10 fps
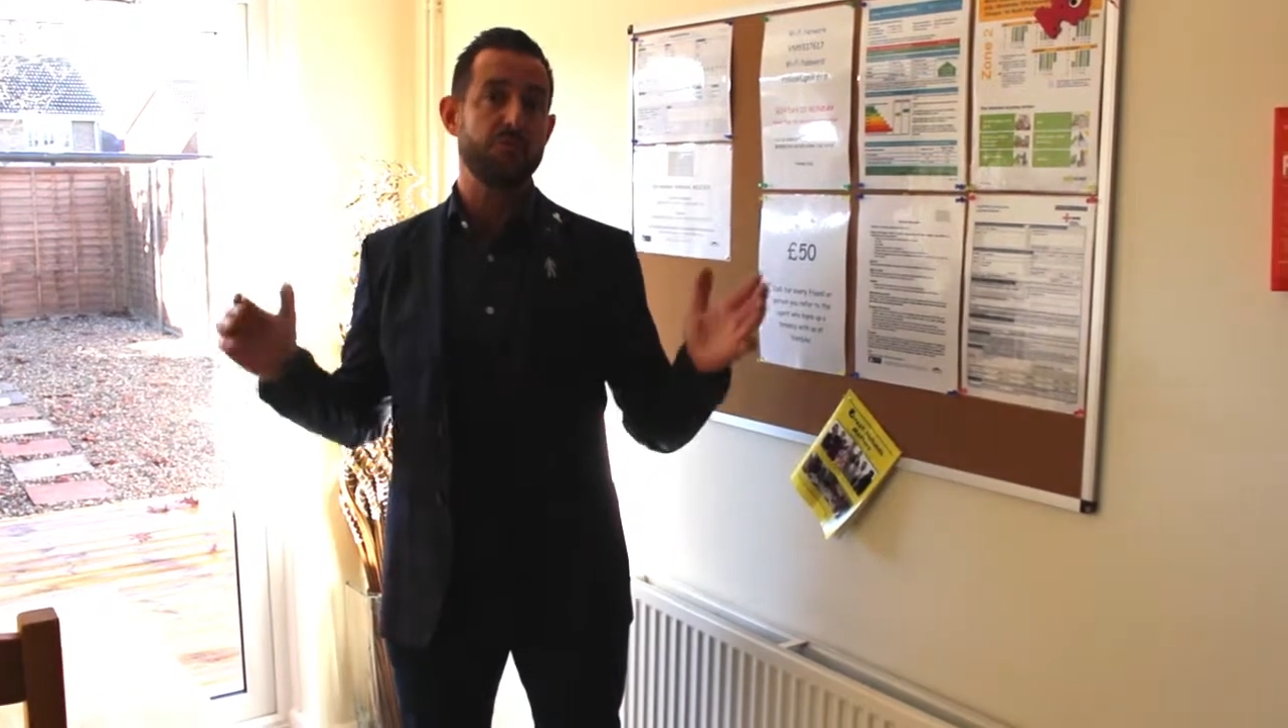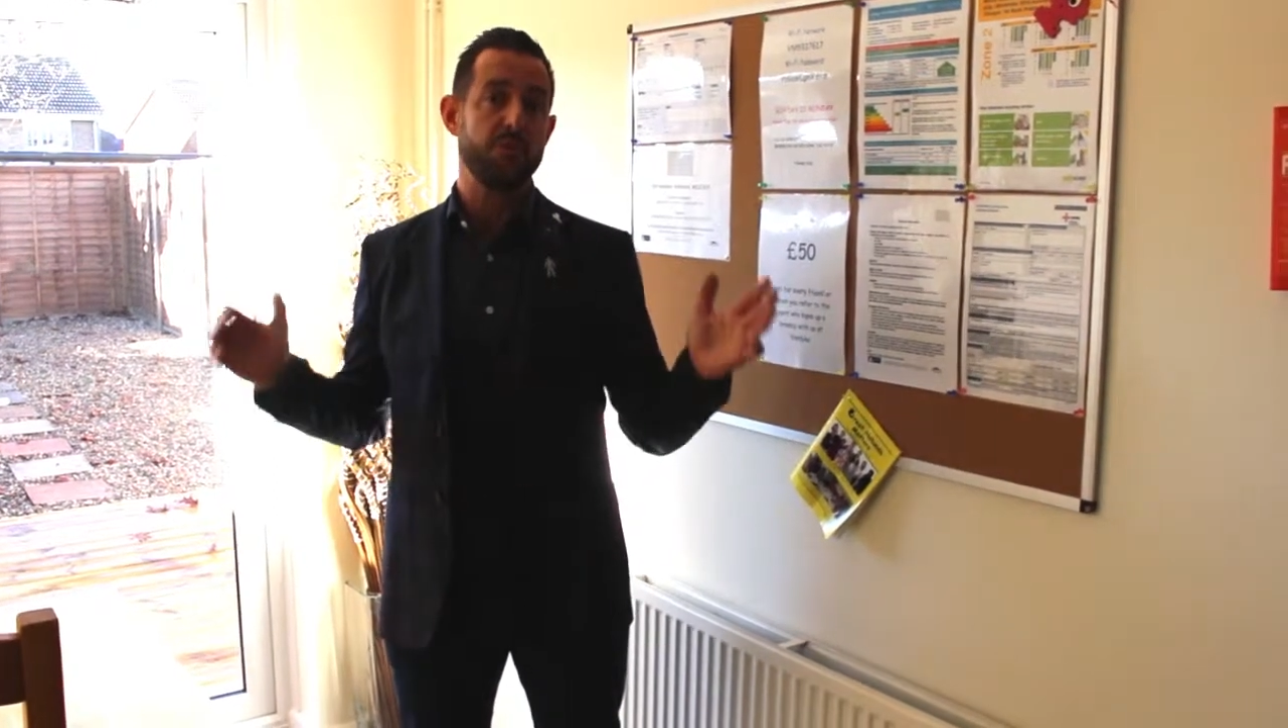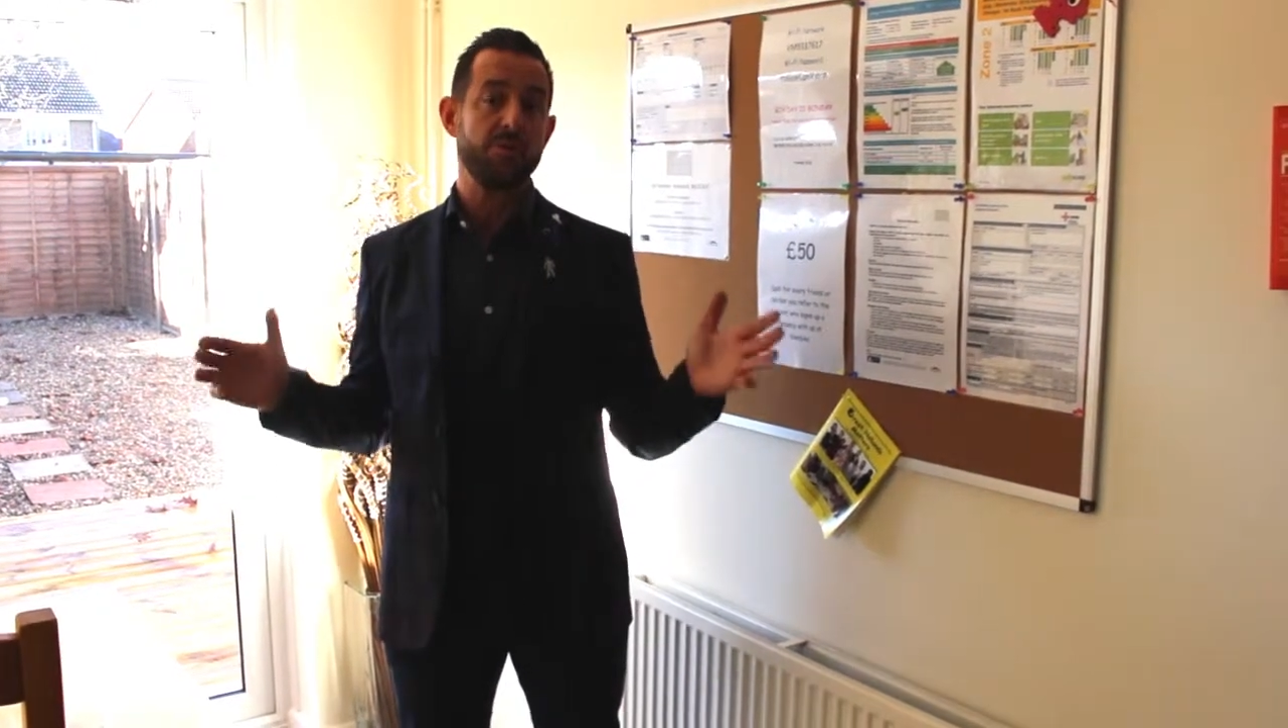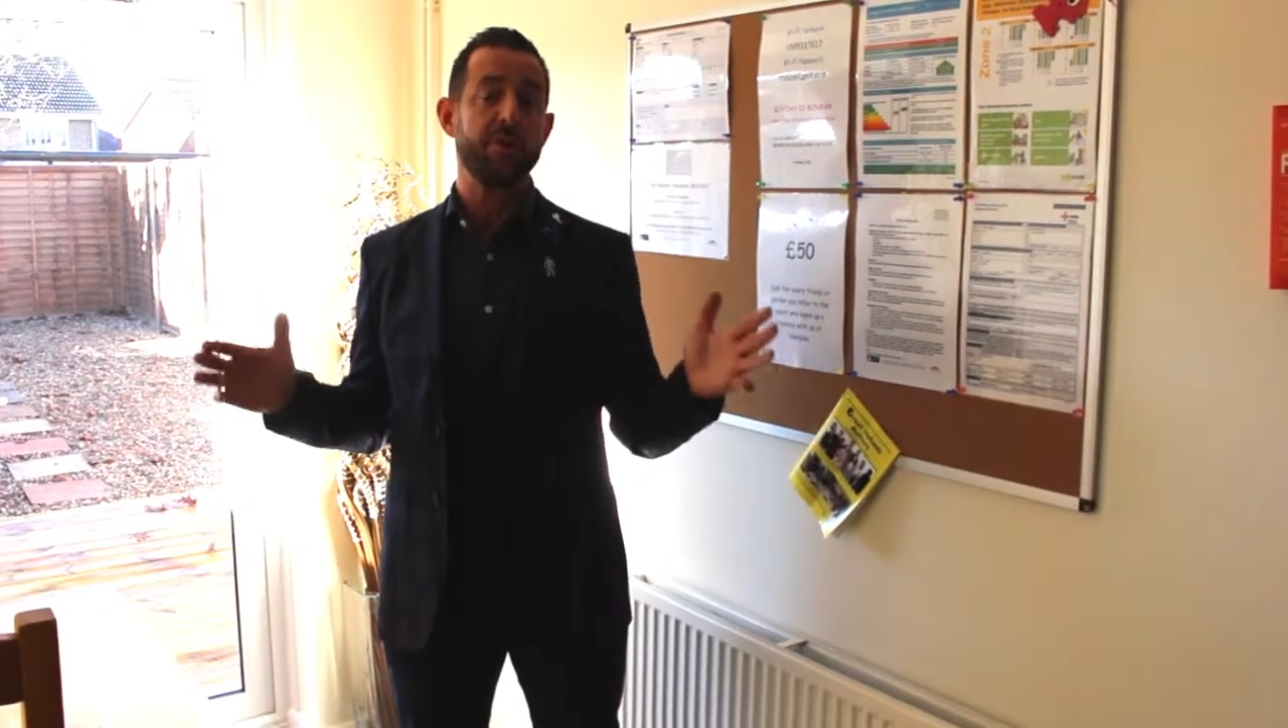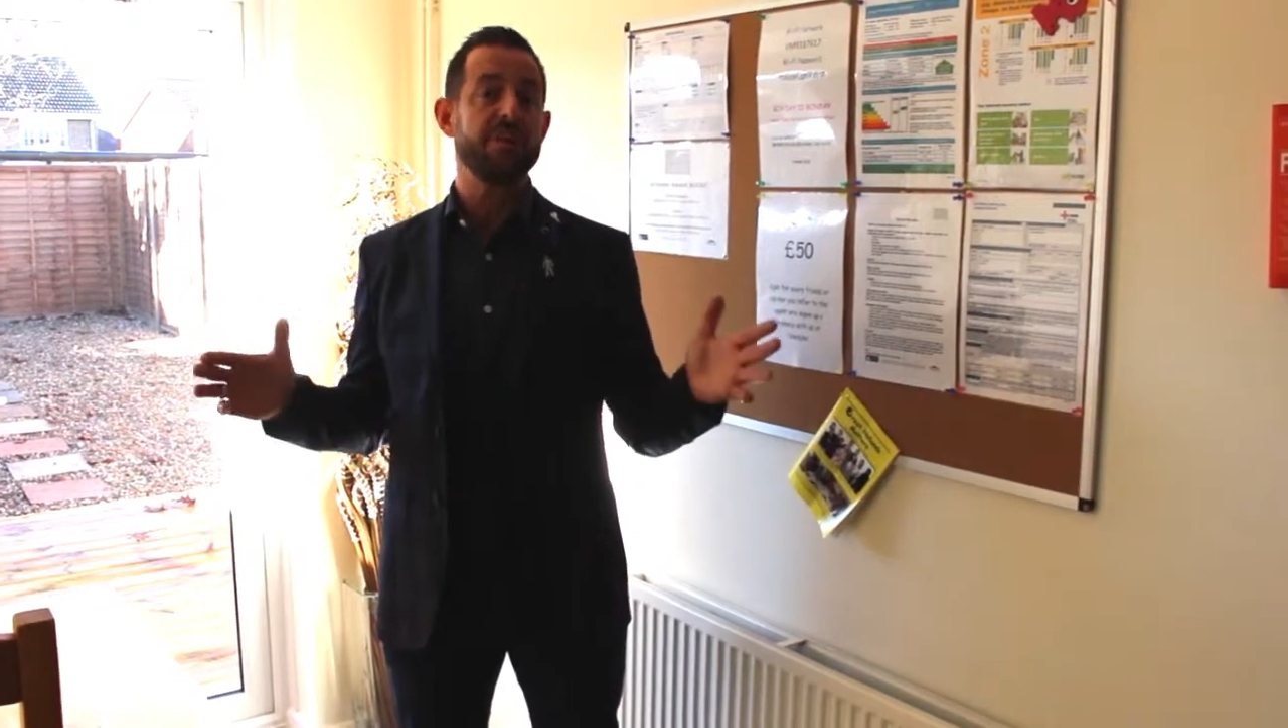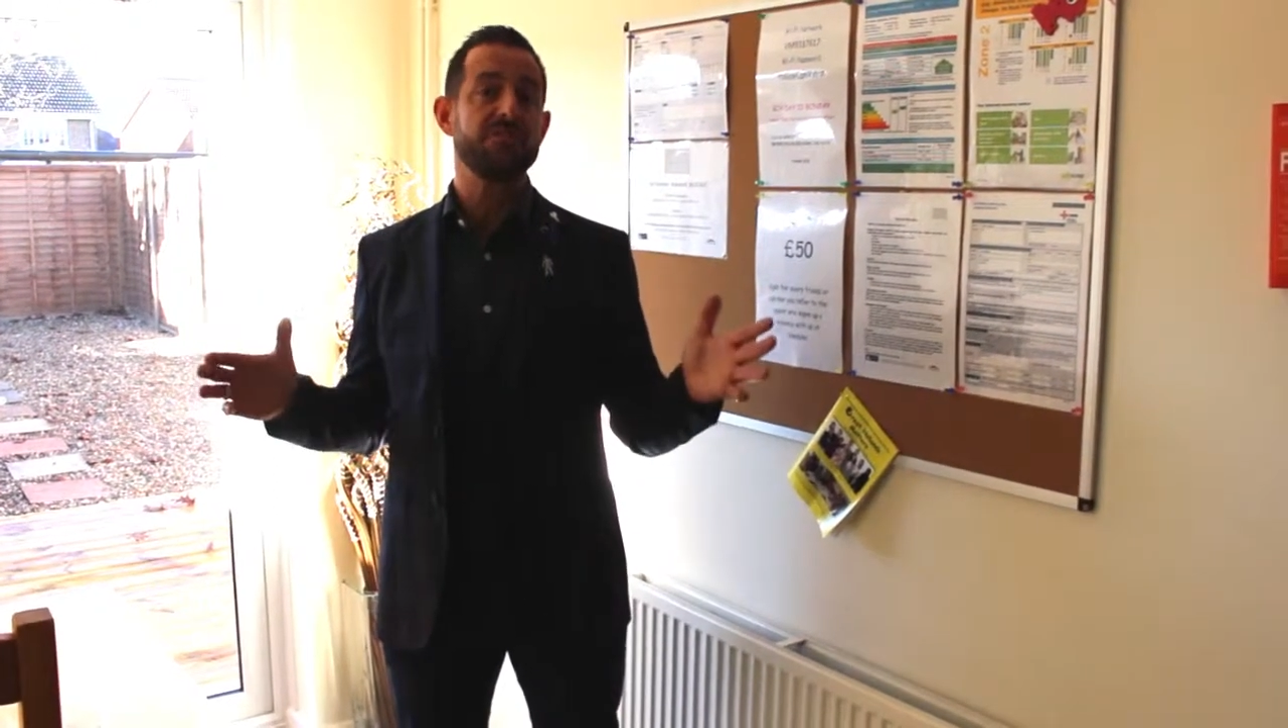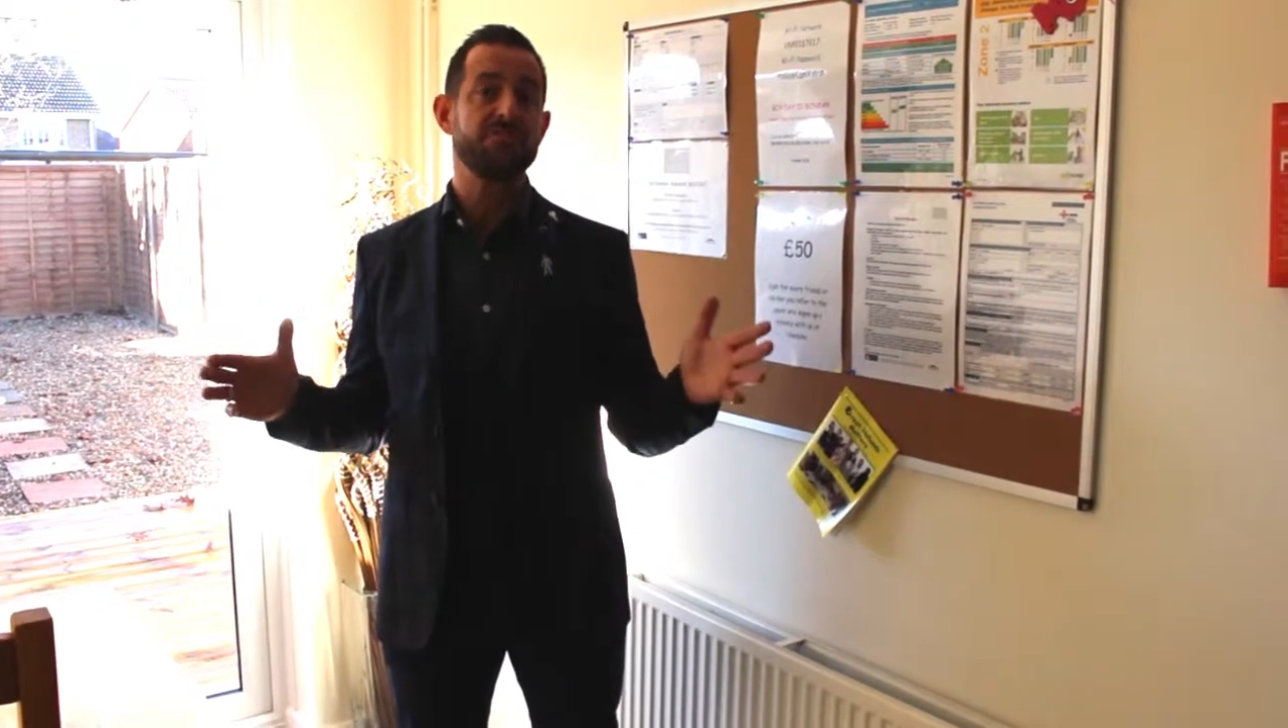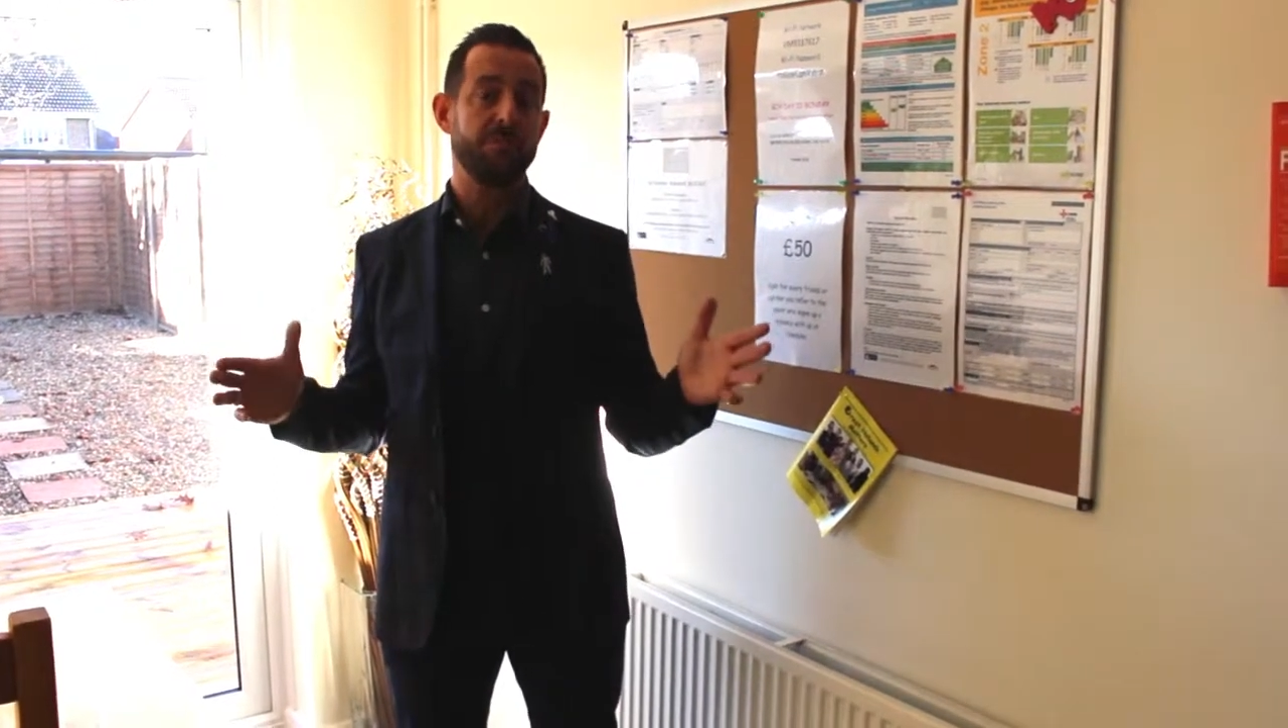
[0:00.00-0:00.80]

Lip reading: 3 weeks,